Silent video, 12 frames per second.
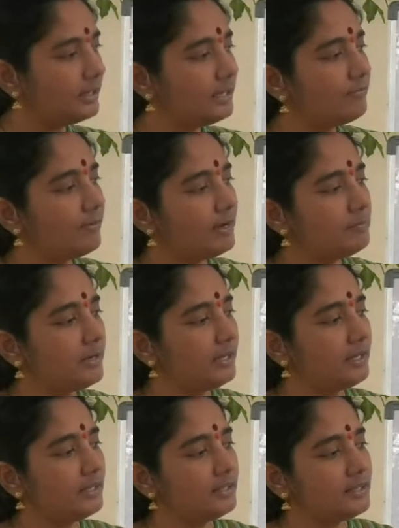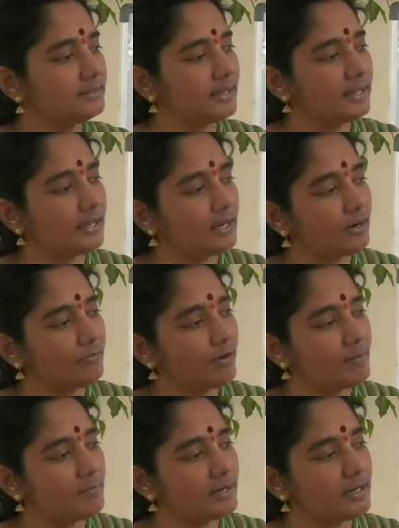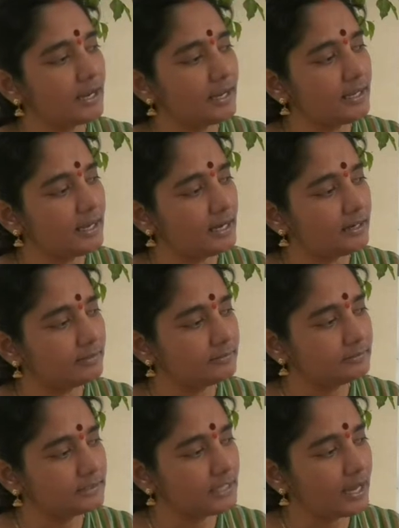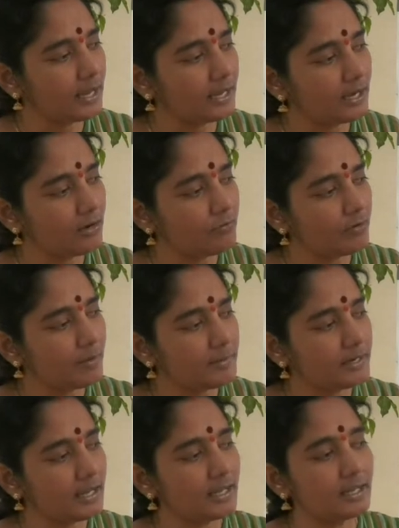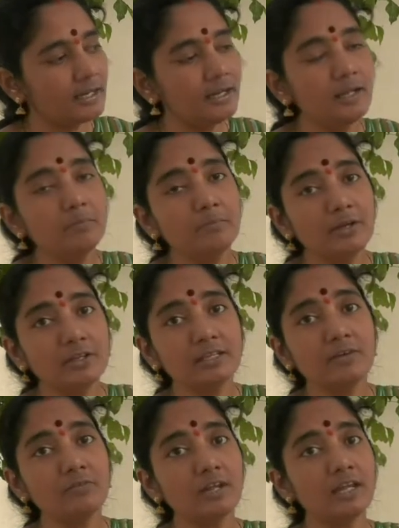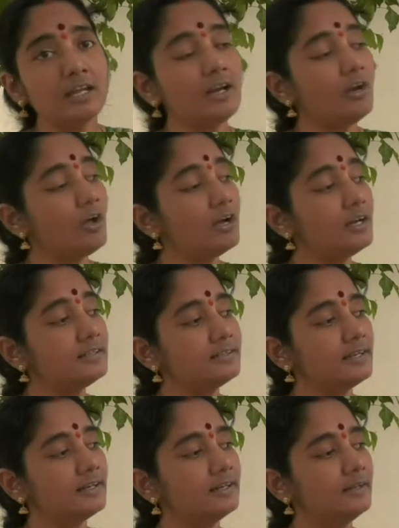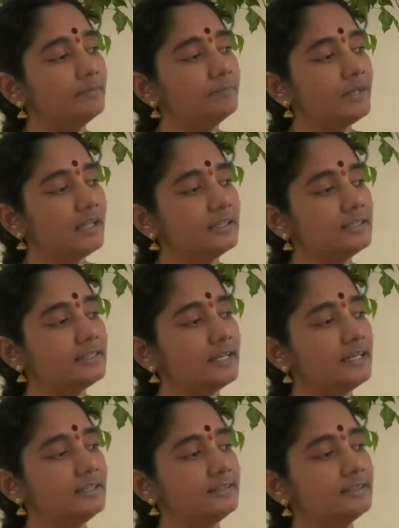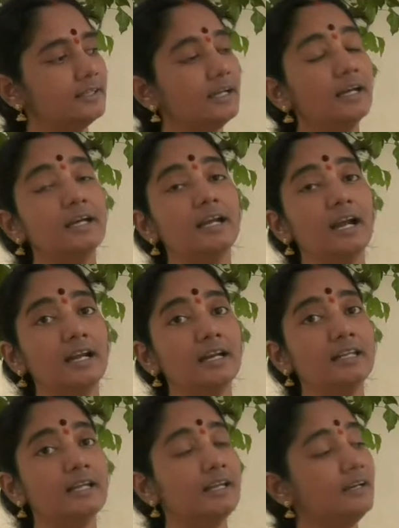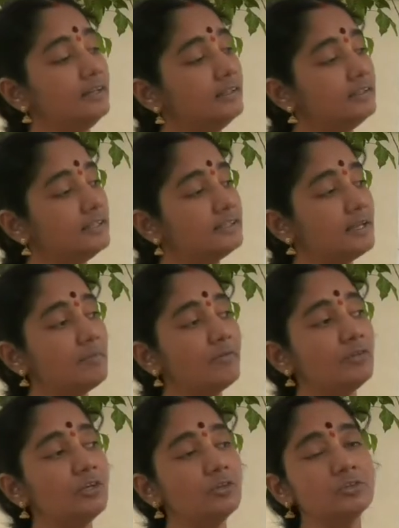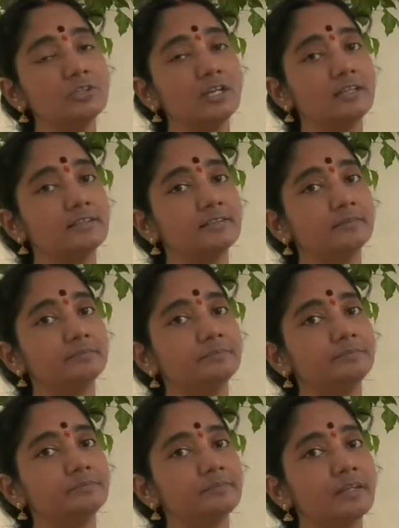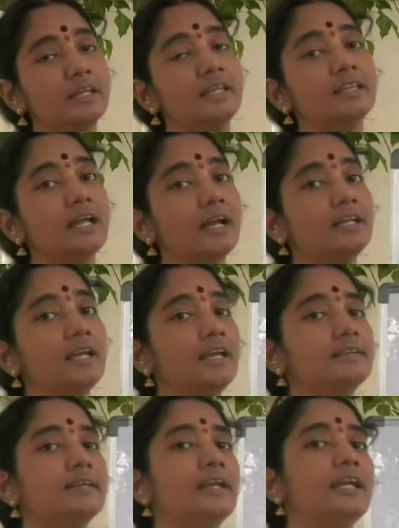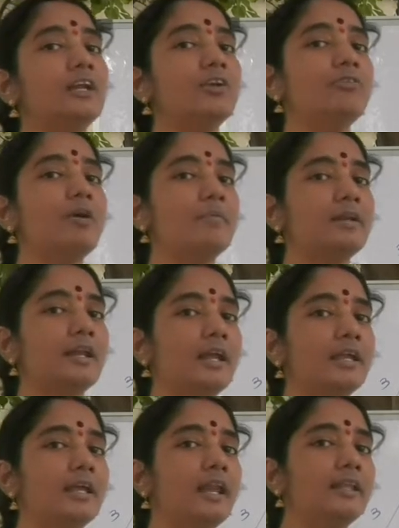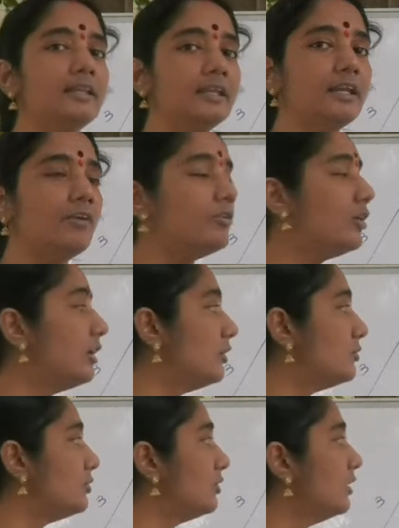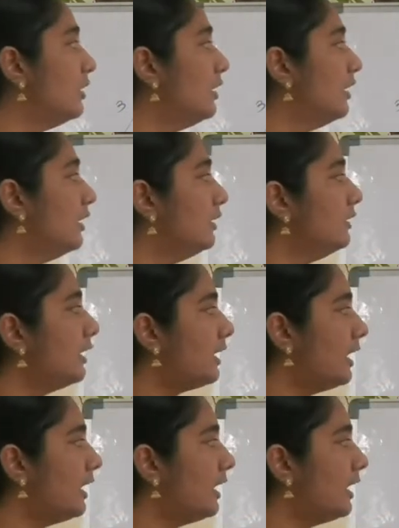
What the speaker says: if I am taking this, I cannot form a triangle. See, I cannot form a triangle because I have taken a longer side. The other side is greater than the sum of the two sides. In that case, I cannot form a triangle. I think now you understood. The